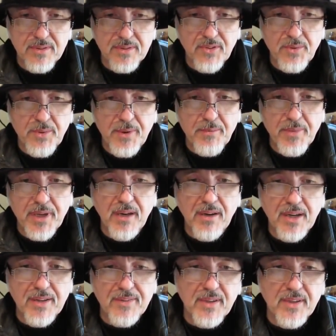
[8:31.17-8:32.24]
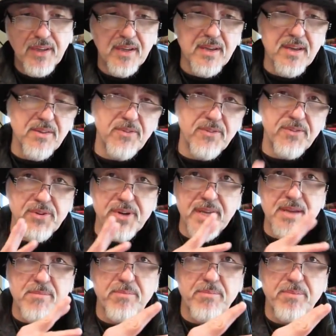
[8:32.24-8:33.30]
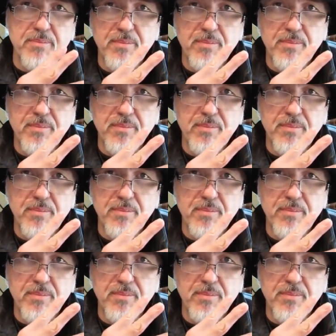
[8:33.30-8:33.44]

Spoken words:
So remember guys, 3